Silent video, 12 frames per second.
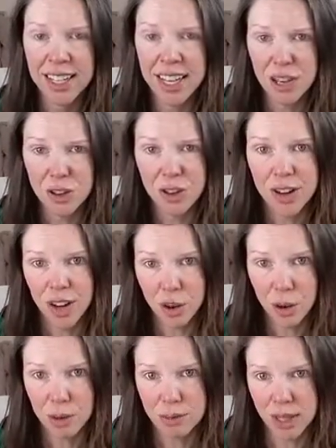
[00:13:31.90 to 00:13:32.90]
Ethernet
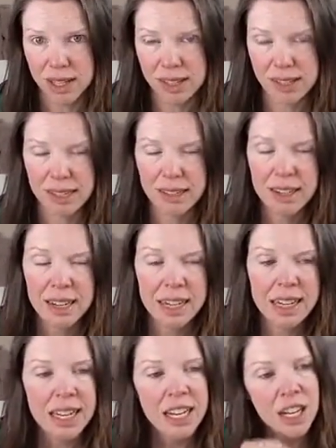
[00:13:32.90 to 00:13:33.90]
cord plugs in,
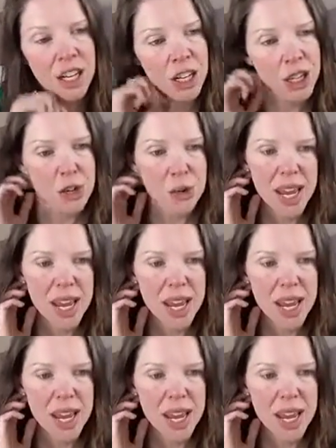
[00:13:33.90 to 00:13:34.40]
you